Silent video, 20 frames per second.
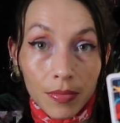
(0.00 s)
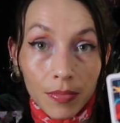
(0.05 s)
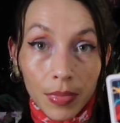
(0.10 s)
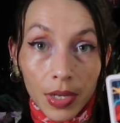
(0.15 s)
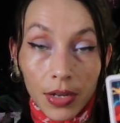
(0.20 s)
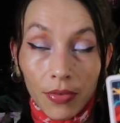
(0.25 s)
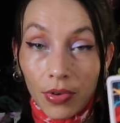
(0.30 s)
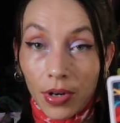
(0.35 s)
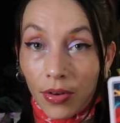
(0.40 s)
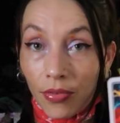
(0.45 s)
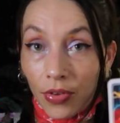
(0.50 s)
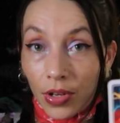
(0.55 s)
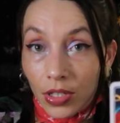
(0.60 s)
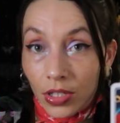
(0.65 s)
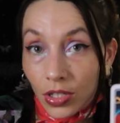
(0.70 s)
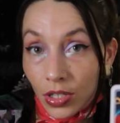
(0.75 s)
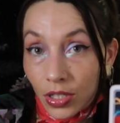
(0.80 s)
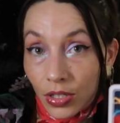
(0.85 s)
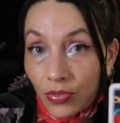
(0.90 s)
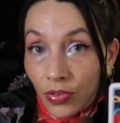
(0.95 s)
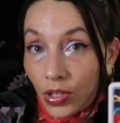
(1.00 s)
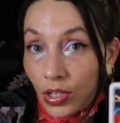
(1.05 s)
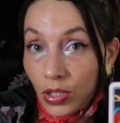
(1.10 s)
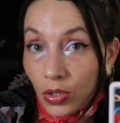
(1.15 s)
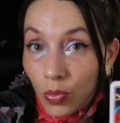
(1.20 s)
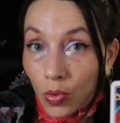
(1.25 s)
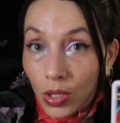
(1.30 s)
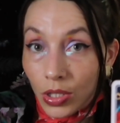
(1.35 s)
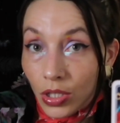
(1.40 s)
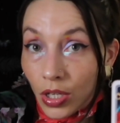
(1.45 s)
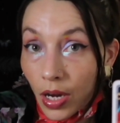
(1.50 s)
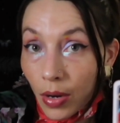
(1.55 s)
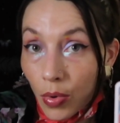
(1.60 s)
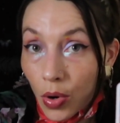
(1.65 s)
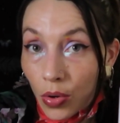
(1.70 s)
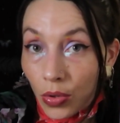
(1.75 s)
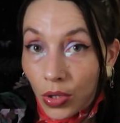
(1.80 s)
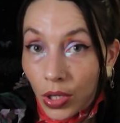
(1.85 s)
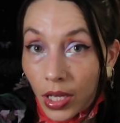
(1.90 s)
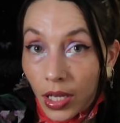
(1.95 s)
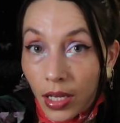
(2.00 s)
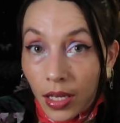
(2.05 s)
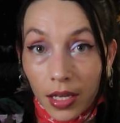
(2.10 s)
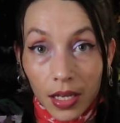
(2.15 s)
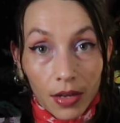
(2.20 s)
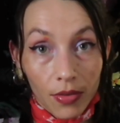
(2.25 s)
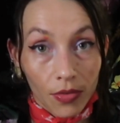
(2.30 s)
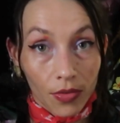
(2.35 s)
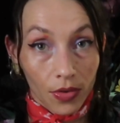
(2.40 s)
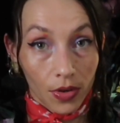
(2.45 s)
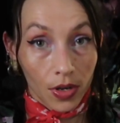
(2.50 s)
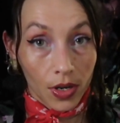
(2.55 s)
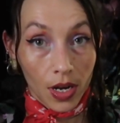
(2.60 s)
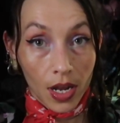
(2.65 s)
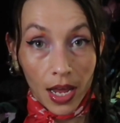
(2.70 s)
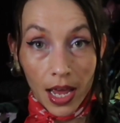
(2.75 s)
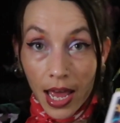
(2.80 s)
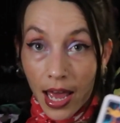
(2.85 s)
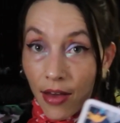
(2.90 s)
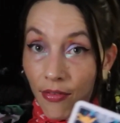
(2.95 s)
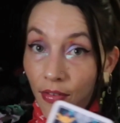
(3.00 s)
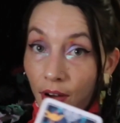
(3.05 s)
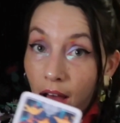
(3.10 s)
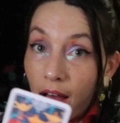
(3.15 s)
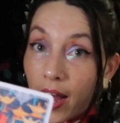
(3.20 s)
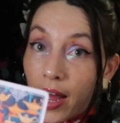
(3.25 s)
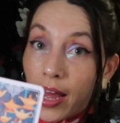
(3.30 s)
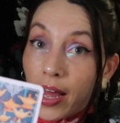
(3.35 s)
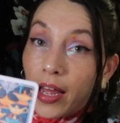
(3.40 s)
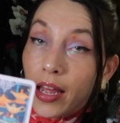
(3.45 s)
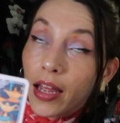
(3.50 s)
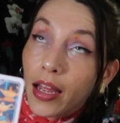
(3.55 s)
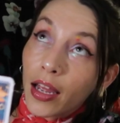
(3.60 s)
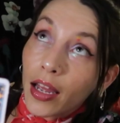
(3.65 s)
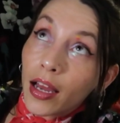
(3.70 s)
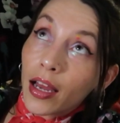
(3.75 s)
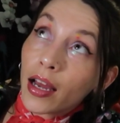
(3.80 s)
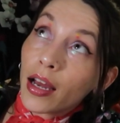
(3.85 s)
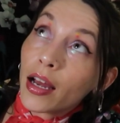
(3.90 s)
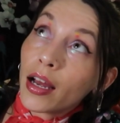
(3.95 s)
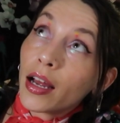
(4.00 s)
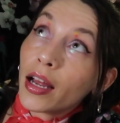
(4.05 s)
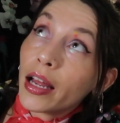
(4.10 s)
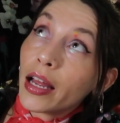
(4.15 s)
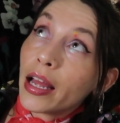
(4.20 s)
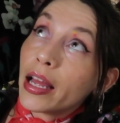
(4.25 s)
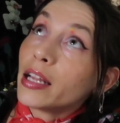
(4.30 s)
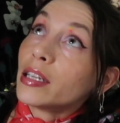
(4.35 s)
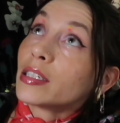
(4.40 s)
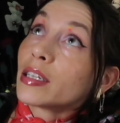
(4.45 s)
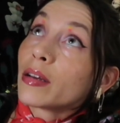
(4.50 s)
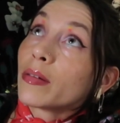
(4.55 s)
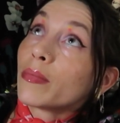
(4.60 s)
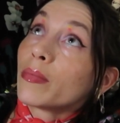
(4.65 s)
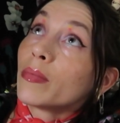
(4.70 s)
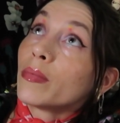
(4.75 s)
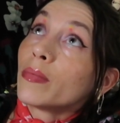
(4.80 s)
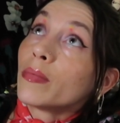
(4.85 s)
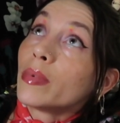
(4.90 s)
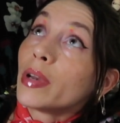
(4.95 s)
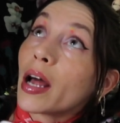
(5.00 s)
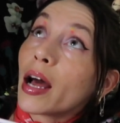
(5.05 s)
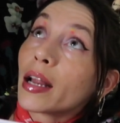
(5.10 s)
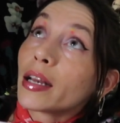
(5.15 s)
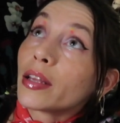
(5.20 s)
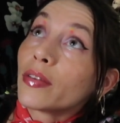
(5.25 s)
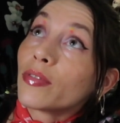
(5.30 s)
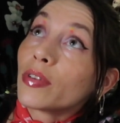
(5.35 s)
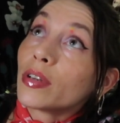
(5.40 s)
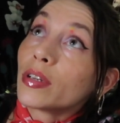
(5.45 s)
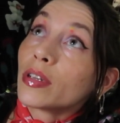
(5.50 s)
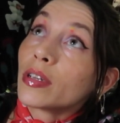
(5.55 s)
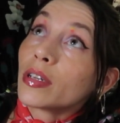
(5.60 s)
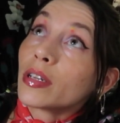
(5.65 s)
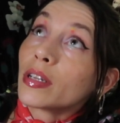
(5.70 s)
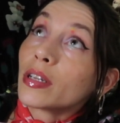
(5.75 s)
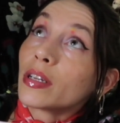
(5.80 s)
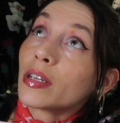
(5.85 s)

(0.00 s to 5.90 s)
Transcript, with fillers: even if it's just for this one time only, even if I end up not even